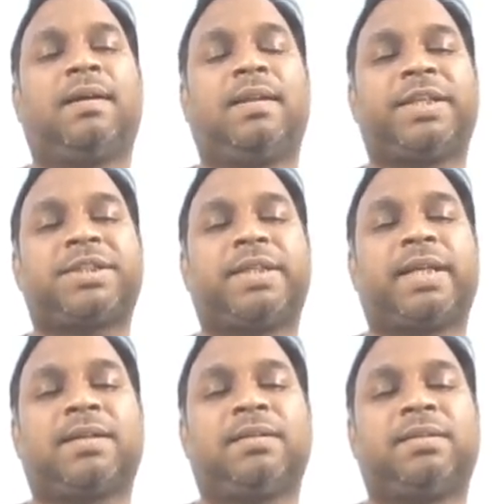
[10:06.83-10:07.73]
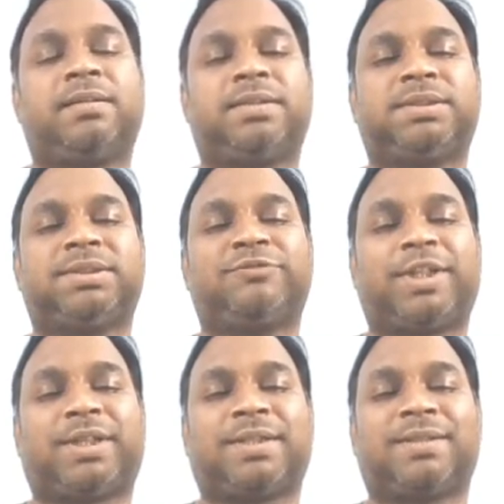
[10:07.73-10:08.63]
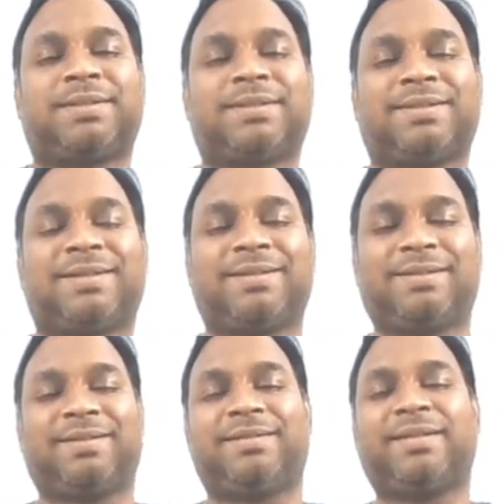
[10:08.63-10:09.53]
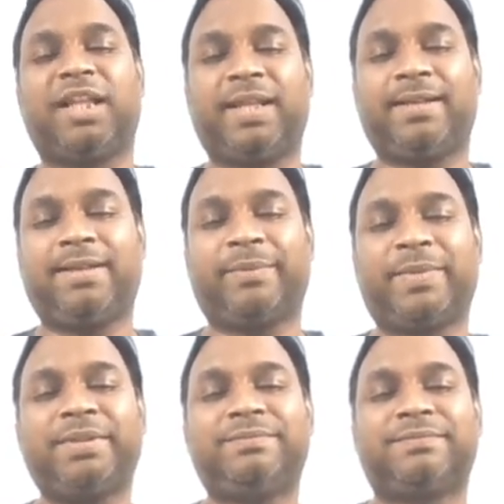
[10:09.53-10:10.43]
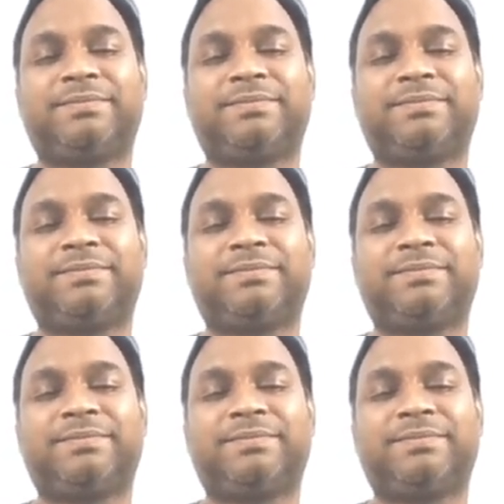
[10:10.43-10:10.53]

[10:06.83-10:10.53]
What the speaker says: Let's take what? Tell any number.